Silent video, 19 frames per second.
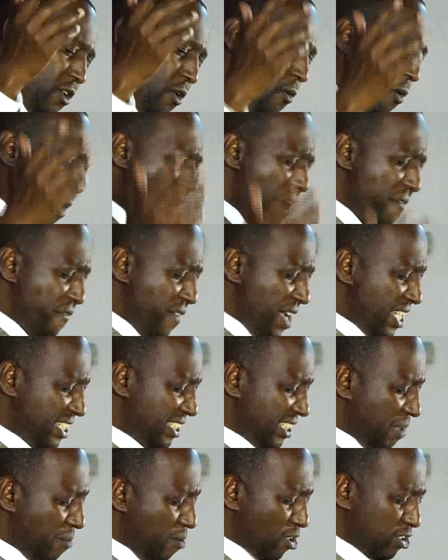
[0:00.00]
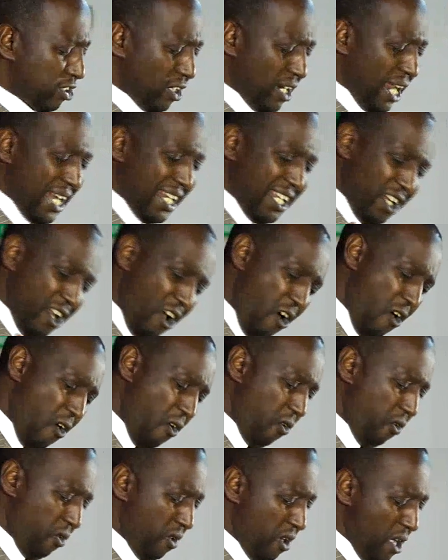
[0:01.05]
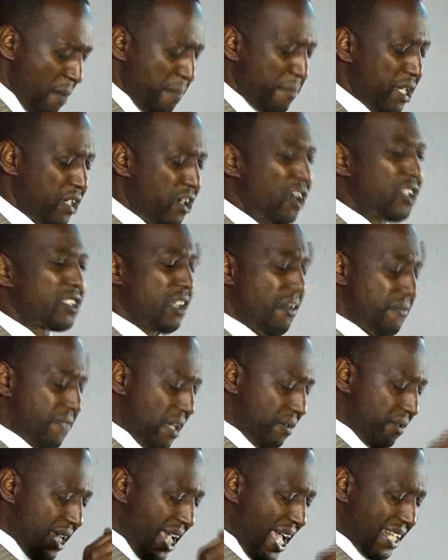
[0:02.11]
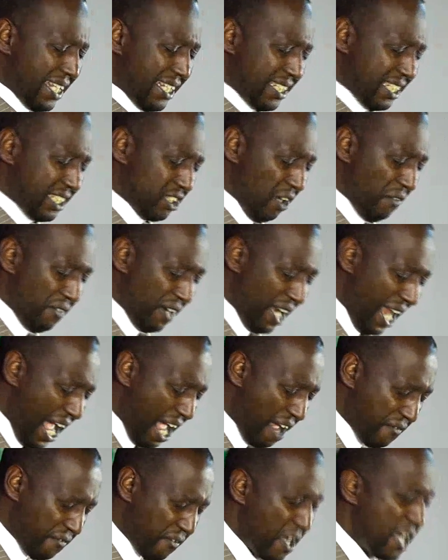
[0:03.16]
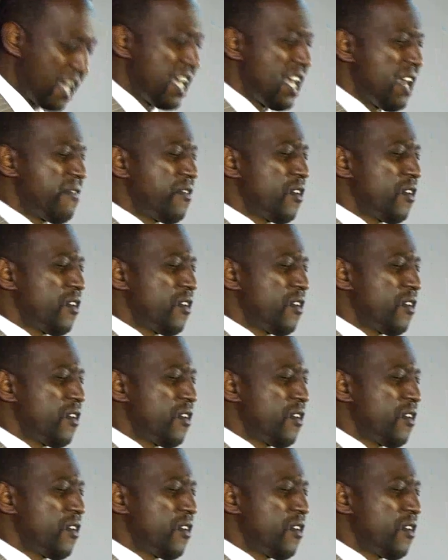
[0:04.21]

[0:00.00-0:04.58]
your wife is emotionally low because of the realities of life.